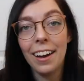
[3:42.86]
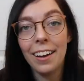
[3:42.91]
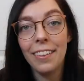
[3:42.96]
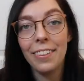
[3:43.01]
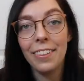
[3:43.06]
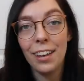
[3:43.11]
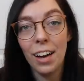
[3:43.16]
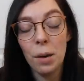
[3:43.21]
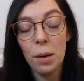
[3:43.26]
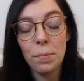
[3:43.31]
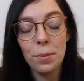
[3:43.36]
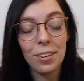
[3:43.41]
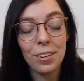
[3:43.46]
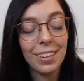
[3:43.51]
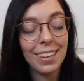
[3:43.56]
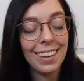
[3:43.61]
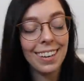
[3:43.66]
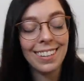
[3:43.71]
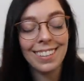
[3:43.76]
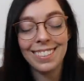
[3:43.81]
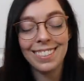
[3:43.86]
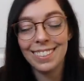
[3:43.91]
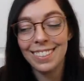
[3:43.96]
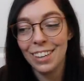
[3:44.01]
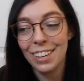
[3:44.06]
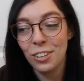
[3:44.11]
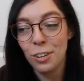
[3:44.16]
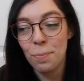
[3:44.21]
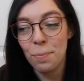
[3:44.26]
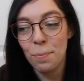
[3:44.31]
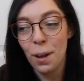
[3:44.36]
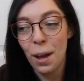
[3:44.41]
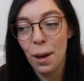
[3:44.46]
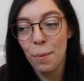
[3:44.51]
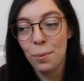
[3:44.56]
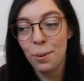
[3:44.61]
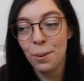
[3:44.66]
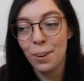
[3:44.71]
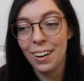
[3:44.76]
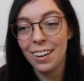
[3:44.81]
had the option to get concession
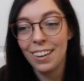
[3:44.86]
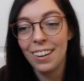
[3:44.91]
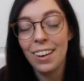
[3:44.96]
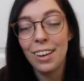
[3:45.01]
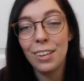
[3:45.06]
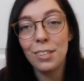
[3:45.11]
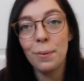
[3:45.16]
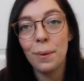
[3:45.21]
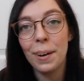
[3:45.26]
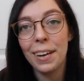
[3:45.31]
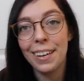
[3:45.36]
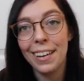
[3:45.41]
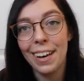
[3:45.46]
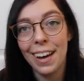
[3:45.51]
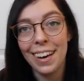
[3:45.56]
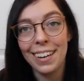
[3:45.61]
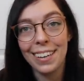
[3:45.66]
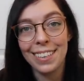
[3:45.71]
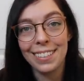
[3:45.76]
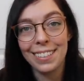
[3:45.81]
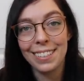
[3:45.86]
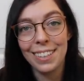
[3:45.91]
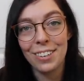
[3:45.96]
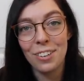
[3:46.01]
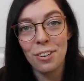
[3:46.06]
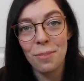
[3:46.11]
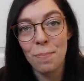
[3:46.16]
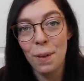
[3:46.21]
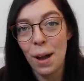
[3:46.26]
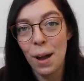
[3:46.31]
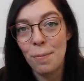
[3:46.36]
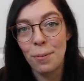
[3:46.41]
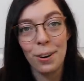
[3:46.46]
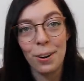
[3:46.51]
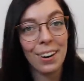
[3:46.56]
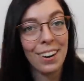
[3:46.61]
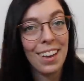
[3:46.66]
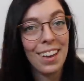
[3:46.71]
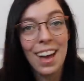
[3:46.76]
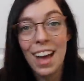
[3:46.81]
popcorn, so I got concession
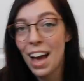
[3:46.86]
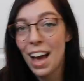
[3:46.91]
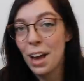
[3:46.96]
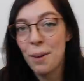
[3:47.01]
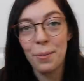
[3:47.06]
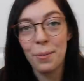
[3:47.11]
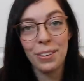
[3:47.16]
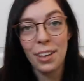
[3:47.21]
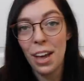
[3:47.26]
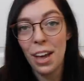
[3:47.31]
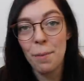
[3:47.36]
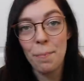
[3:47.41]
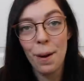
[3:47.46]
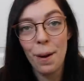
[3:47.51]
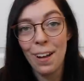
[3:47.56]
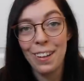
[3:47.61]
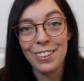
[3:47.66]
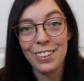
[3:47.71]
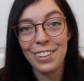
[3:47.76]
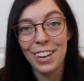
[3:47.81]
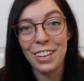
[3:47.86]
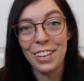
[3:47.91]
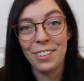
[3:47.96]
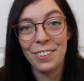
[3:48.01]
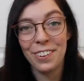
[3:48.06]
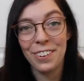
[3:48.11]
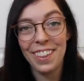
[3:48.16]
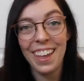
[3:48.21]
popcorn. I will not apologize for